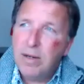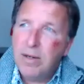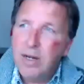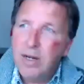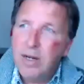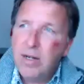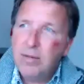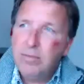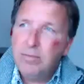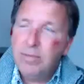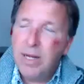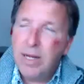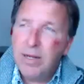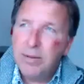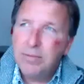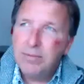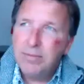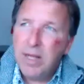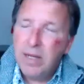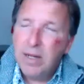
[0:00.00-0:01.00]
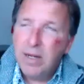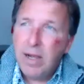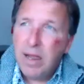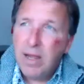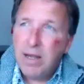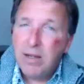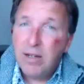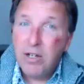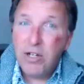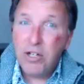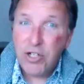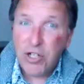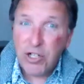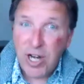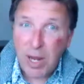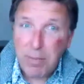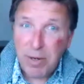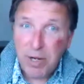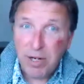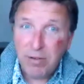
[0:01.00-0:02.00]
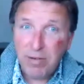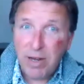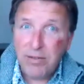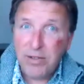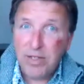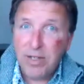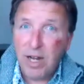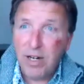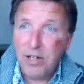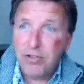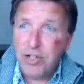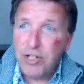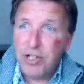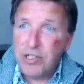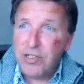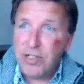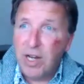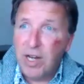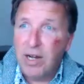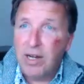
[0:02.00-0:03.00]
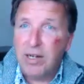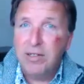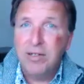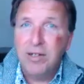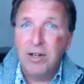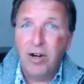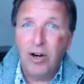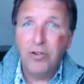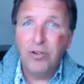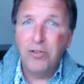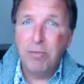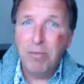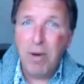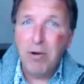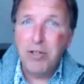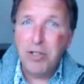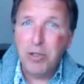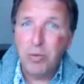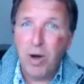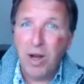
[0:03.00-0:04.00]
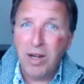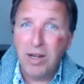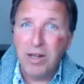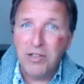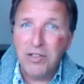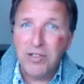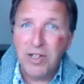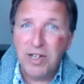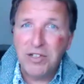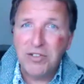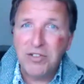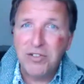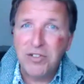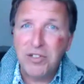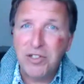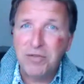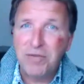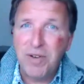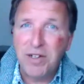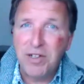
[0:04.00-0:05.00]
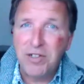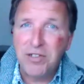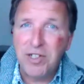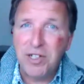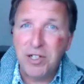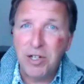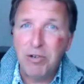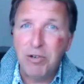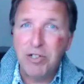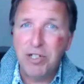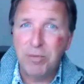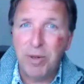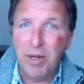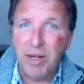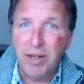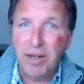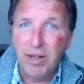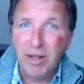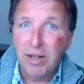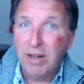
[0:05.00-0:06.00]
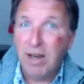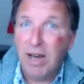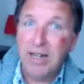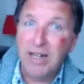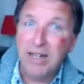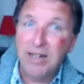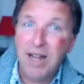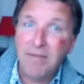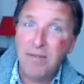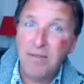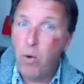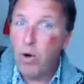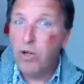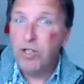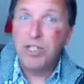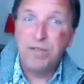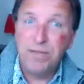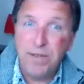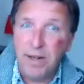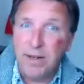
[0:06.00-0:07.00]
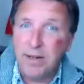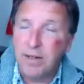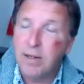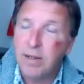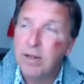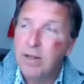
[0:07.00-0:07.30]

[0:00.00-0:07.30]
um, schlepping around the countryside on the motorways isn't as fun as it used to be, and it never was fun.